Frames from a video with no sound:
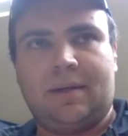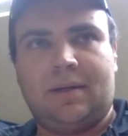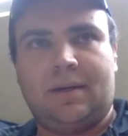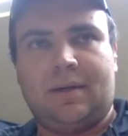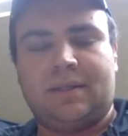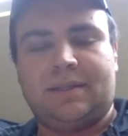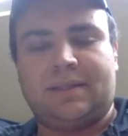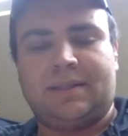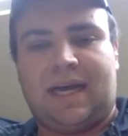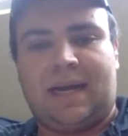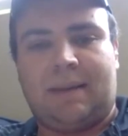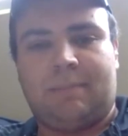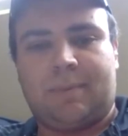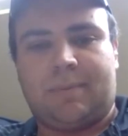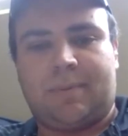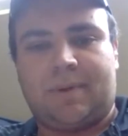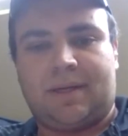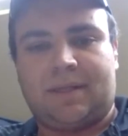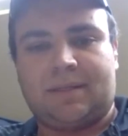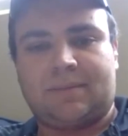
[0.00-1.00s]
type of
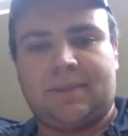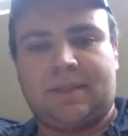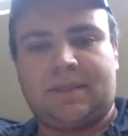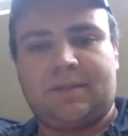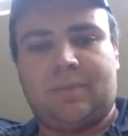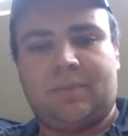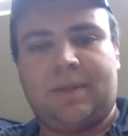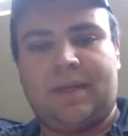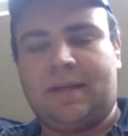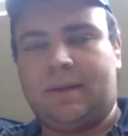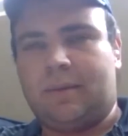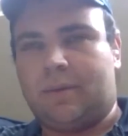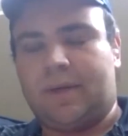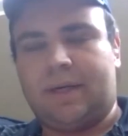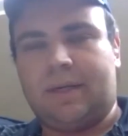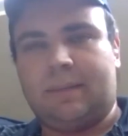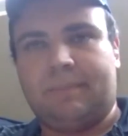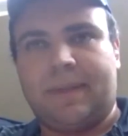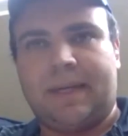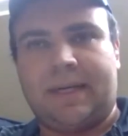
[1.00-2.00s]
prospect. We're
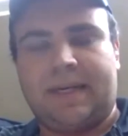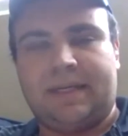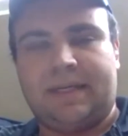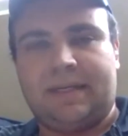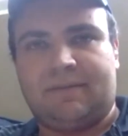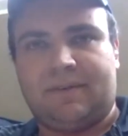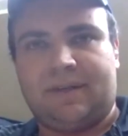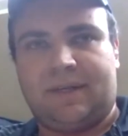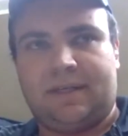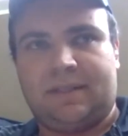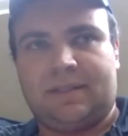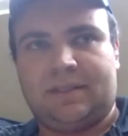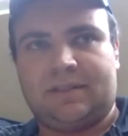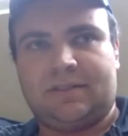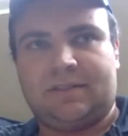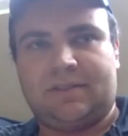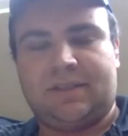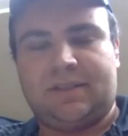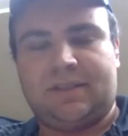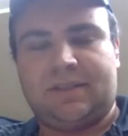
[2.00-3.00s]
in many different
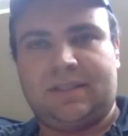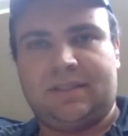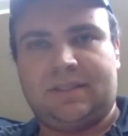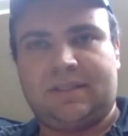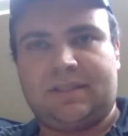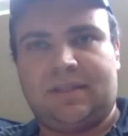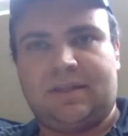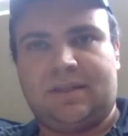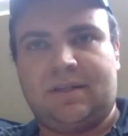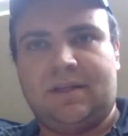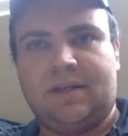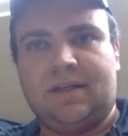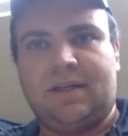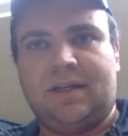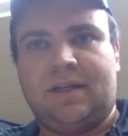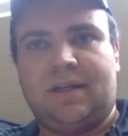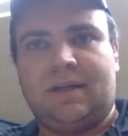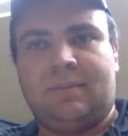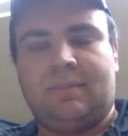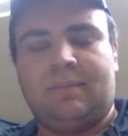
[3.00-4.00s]
industries, so
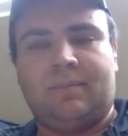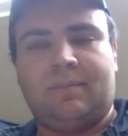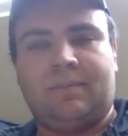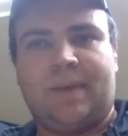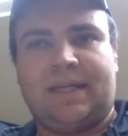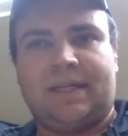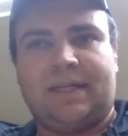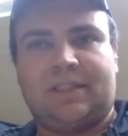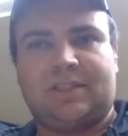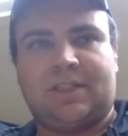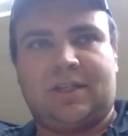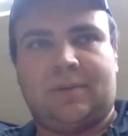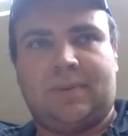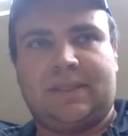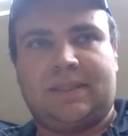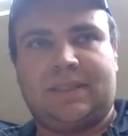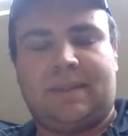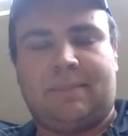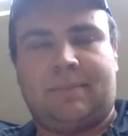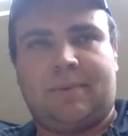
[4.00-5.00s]
making sure we
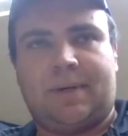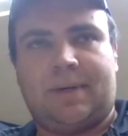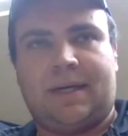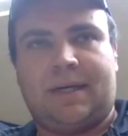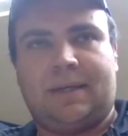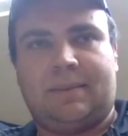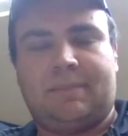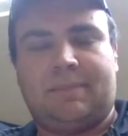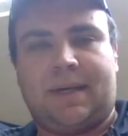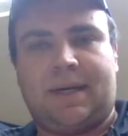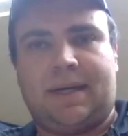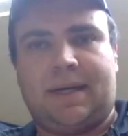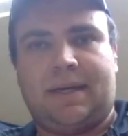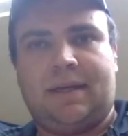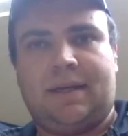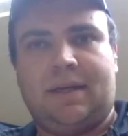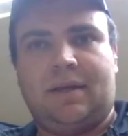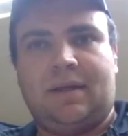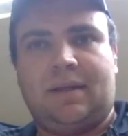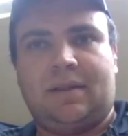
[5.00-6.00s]
separate it by
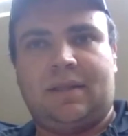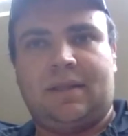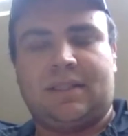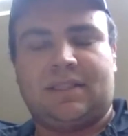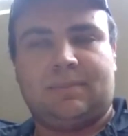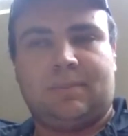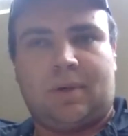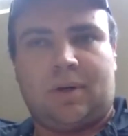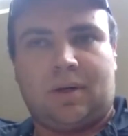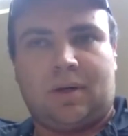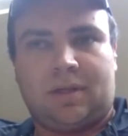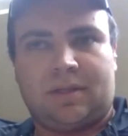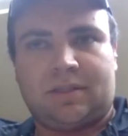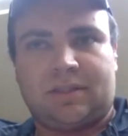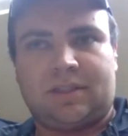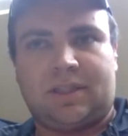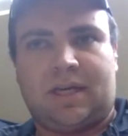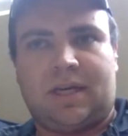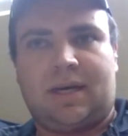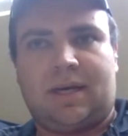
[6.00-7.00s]
the smaller
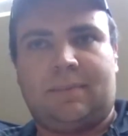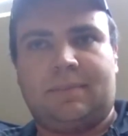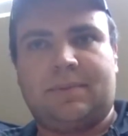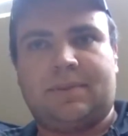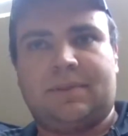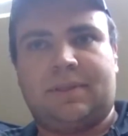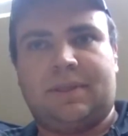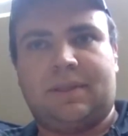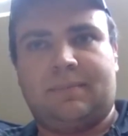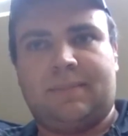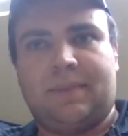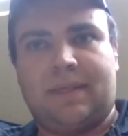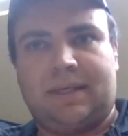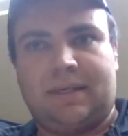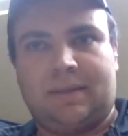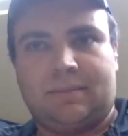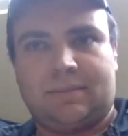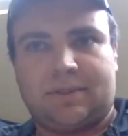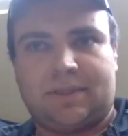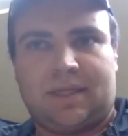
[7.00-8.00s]
shops, the
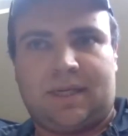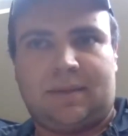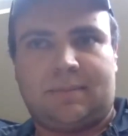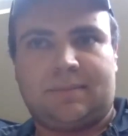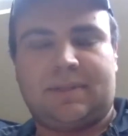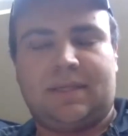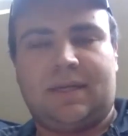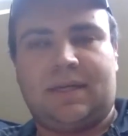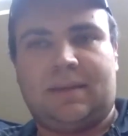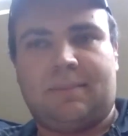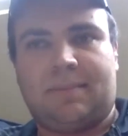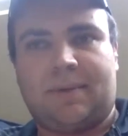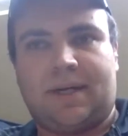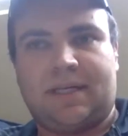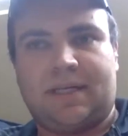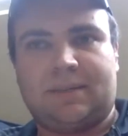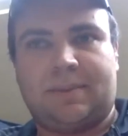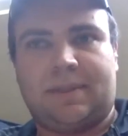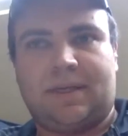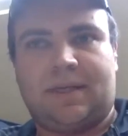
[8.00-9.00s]
medium shops, the
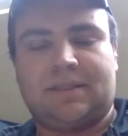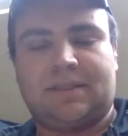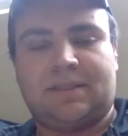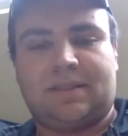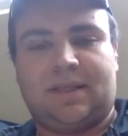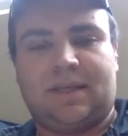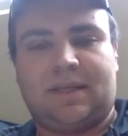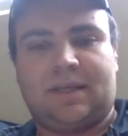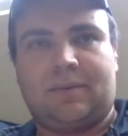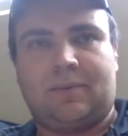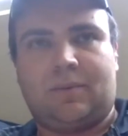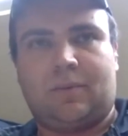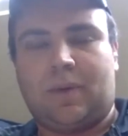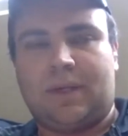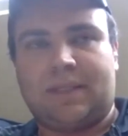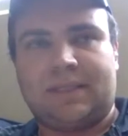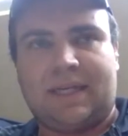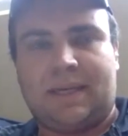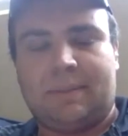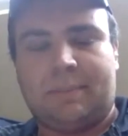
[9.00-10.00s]
enterprise, but also like
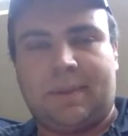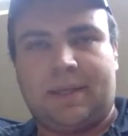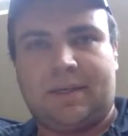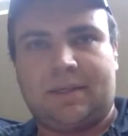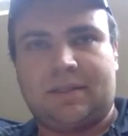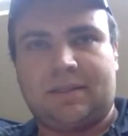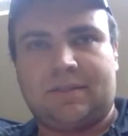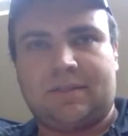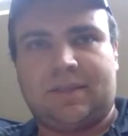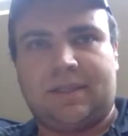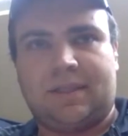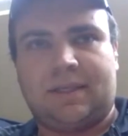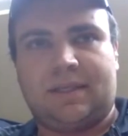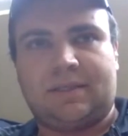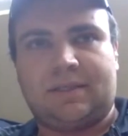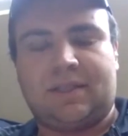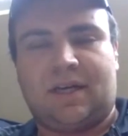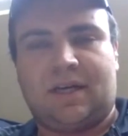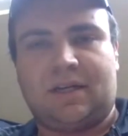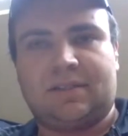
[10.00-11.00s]
what type of industry
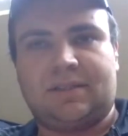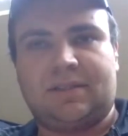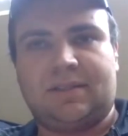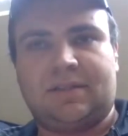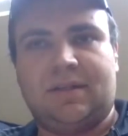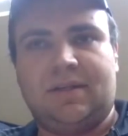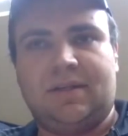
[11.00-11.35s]
and talk to